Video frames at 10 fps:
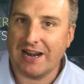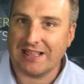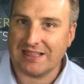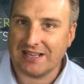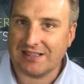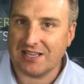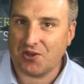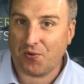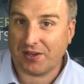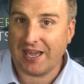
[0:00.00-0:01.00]
and I think that
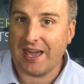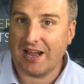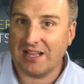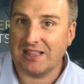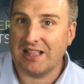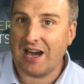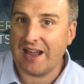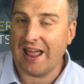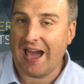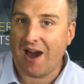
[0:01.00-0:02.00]
you'll get a
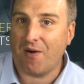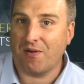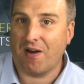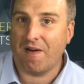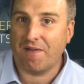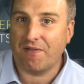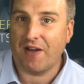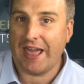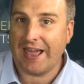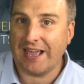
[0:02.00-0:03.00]
lot out of
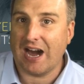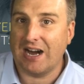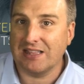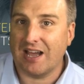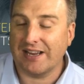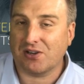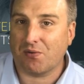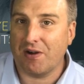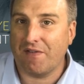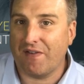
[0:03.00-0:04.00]
a online
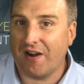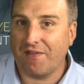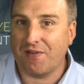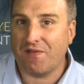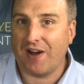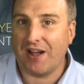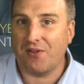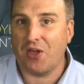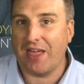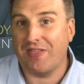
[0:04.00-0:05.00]
career fair if you
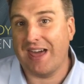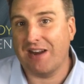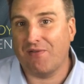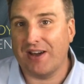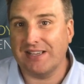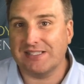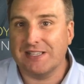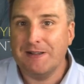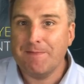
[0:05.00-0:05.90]
follow that advice.